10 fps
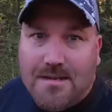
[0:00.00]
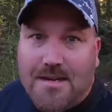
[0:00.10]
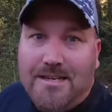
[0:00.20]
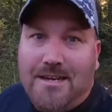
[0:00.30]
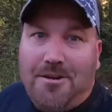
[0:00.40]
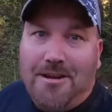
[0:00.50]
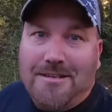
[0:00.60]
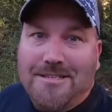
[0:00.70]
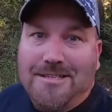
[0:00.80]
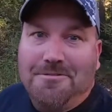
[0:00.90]
Hey y'all,
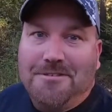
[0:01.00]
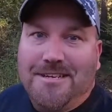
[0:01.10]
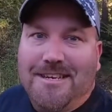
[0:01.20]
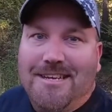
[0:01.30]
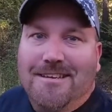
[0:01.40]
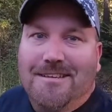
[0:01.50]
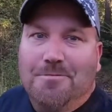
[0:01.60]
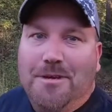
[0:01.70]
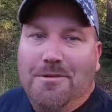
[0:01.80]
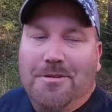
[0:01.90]
how's it going today?
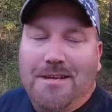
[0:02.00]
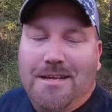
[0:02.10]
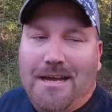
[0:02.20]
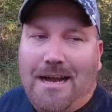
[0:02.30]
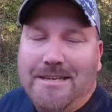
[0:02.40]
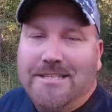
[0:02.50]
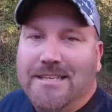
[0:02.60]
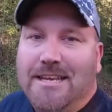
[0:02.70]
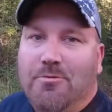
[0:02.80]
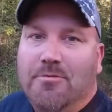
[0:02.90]
Well, I just
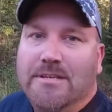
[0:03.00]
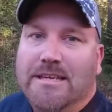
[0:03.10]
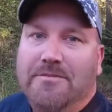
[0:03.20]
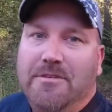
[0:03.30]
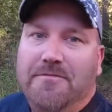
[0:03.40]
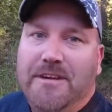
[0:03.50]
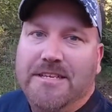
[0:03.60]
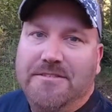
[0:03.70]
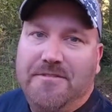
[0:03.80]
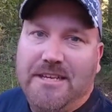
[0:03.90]
kind of want to give you a
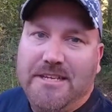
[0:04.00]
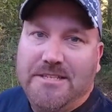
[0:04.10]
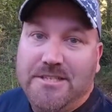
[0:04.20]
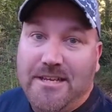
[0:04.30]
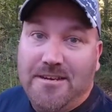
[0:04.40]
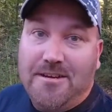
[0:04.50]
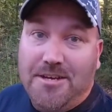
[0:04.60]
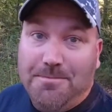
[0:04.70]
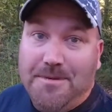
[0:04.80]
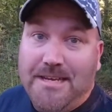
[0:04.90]
face-to-face channel
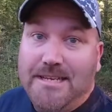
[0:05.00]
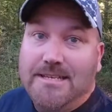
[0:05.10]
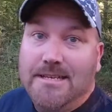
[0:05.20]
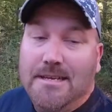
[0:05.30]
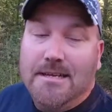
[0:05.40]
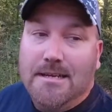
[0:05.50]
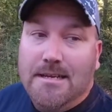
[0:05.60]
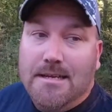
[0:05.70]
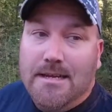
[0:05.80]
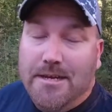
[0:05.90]
update.
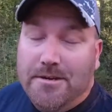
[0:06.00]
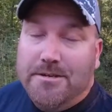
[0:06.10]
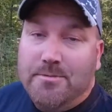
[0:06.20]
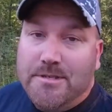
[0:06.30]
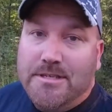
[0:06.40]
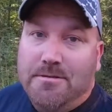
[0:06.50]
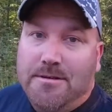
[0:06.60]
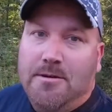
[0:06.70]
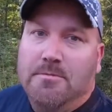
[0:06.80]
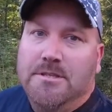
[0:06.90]
Here's what's
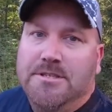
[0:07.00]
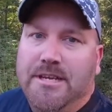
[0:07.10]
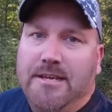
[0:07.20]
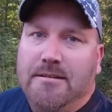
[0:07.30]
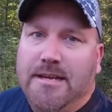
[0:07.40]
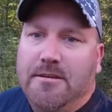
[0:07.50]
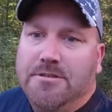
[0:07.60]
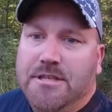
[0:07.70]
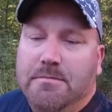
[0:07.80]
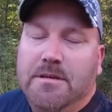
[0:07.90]
going on with the channel. I know
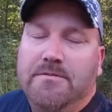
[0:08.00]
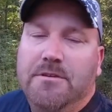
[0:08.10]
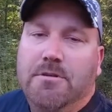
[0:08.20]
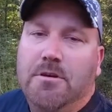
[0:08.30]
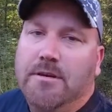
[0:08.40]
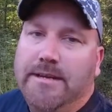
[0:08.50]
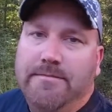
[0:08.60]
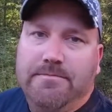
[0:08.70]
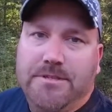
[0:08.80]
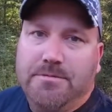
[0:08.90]
some of you early
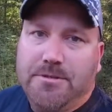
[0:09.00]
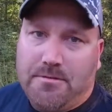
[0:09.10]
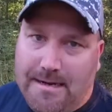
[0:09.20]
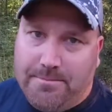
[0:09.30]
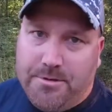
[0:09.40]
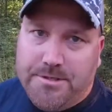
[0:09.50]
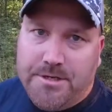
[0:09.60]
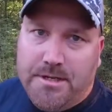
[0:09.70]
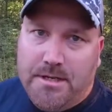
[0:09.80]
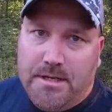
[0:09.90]
subscribers
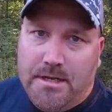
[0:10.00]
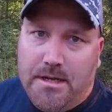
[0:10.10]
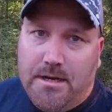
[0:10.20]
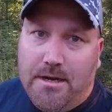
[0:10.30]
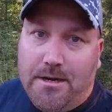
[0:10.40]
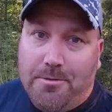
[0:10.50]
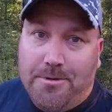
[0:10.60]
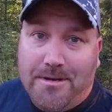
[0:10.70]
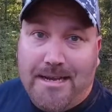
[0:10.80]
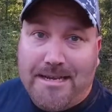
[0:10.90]

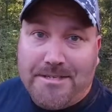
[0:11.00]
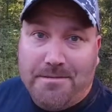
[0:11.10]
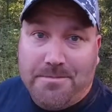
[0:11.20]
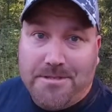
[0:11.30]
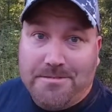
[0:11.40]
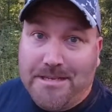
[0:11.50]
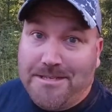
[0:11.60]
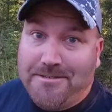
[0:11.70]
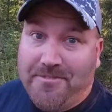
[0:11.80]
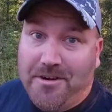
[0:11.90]
realize something that
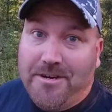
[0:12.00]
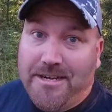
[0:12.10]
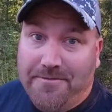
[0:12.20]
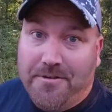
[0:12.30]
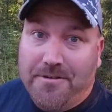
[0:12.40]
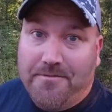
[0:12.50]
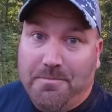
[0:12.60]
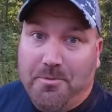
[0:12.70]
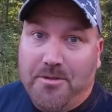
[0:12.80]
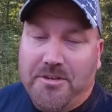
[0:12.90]
is very different
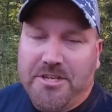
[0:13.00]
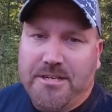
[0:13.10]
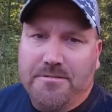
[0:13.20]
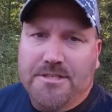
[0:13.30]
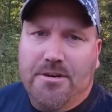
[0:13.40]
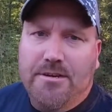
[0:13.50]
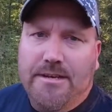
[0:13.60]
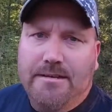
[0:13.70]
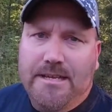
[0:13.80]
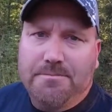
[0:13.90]
from what the channel
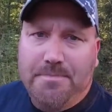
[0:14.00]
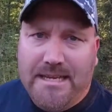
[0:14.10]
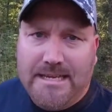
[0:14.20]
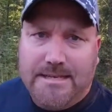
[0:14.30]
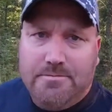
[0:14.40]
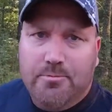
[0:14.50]
started as being.